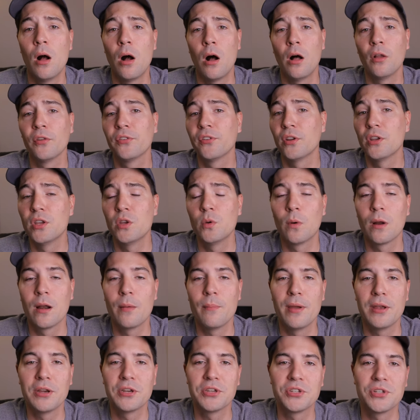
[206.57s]
Also, you want
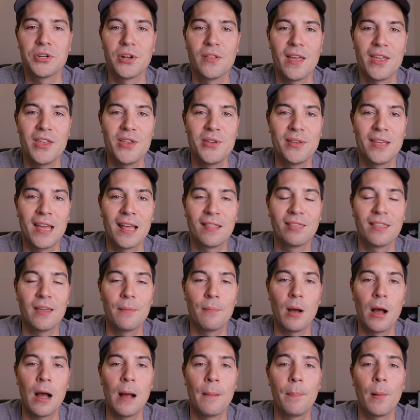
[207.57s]
to make sure that you get
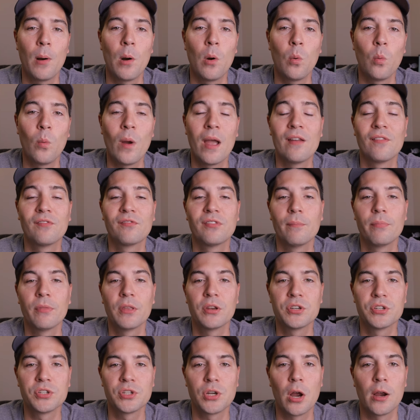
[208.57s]
them up away from
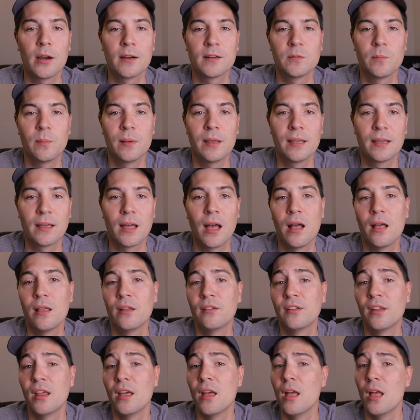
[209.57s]
the sharks
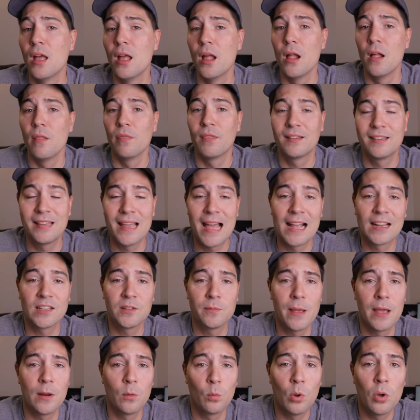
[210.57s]
because the
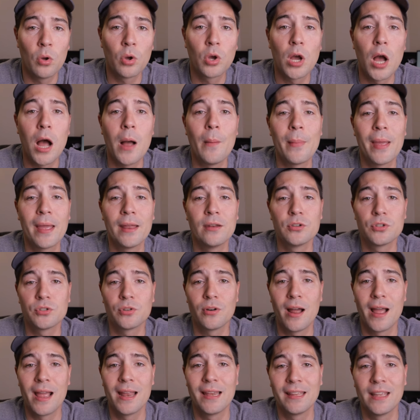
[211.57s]
taxman will come and
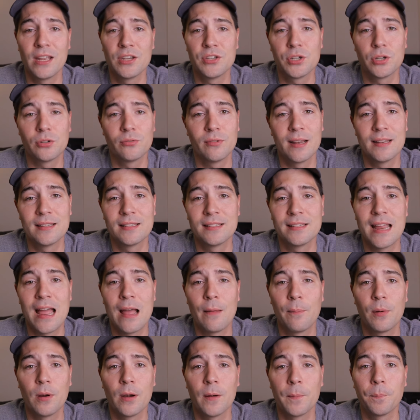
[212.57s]
try and get your red
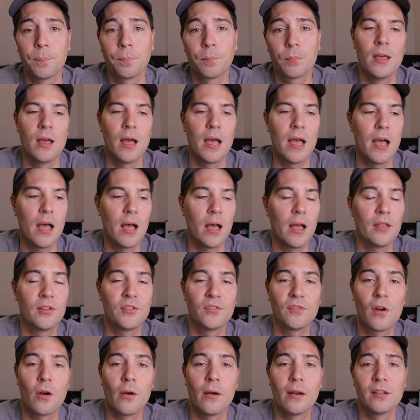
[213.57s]
snapper. Uh,
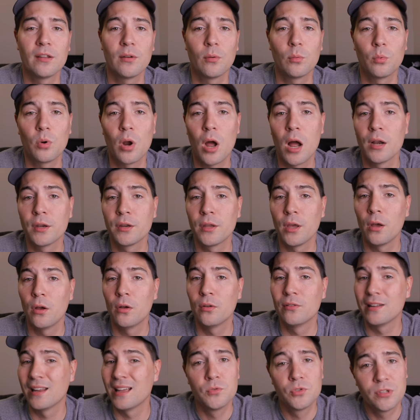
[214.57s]
as far as a rod
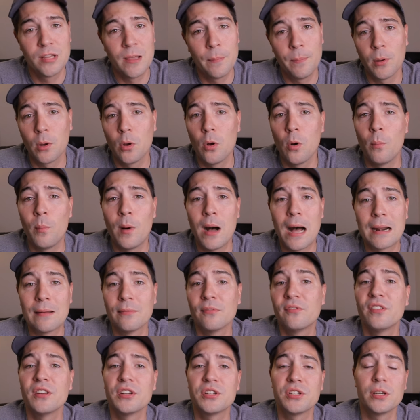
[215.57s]
goes, typical
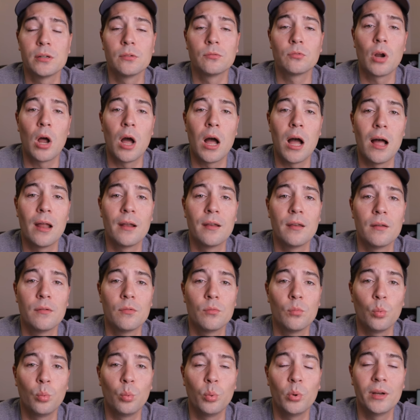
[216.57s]
bottom fishing rod,
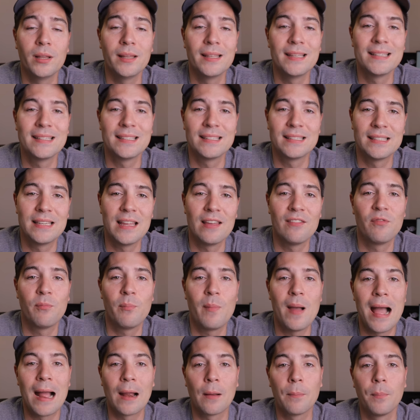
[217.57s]
really
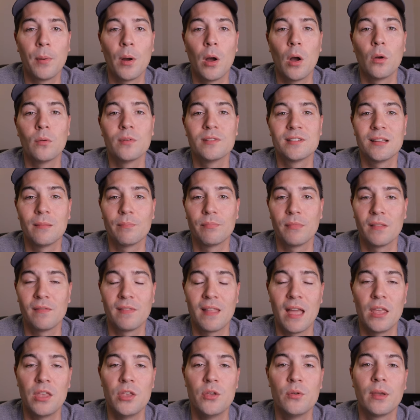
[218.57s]
stiff backbone,
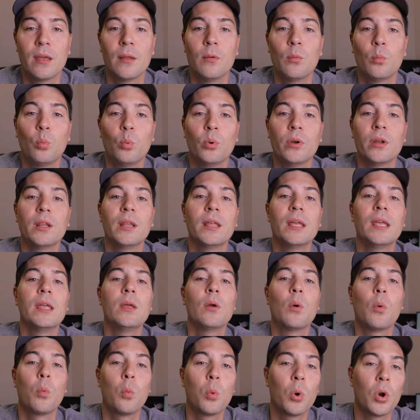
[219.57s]
something that you can really
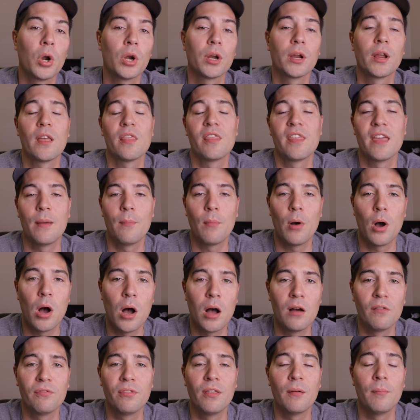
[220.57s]
work them
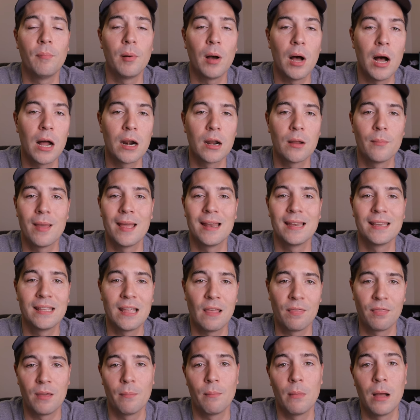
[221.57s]
off the bottom and
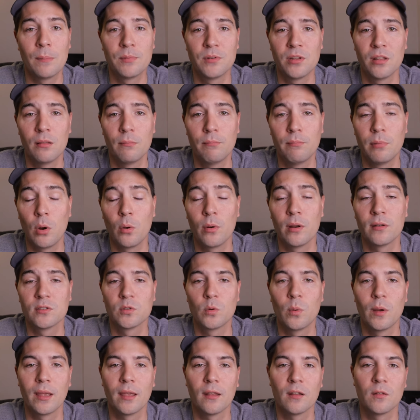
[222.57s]
get them up to the boat as
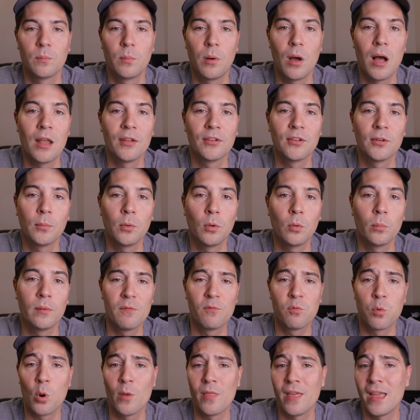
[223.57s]
quick as possible
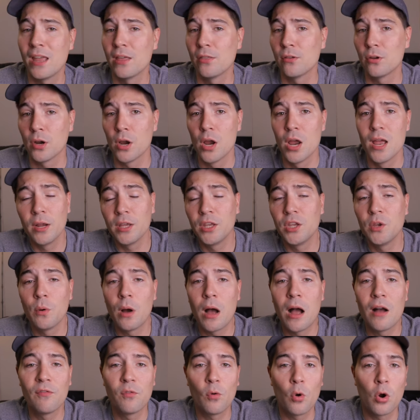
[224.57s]
before they either break
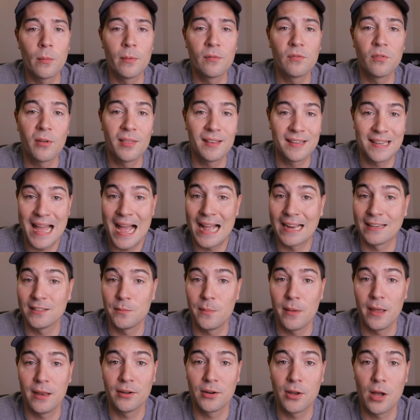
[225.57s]
you off or before the
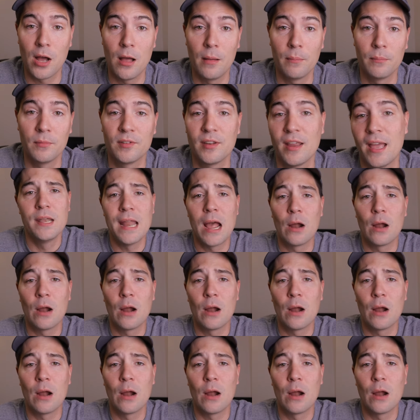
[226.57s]
taxman comes.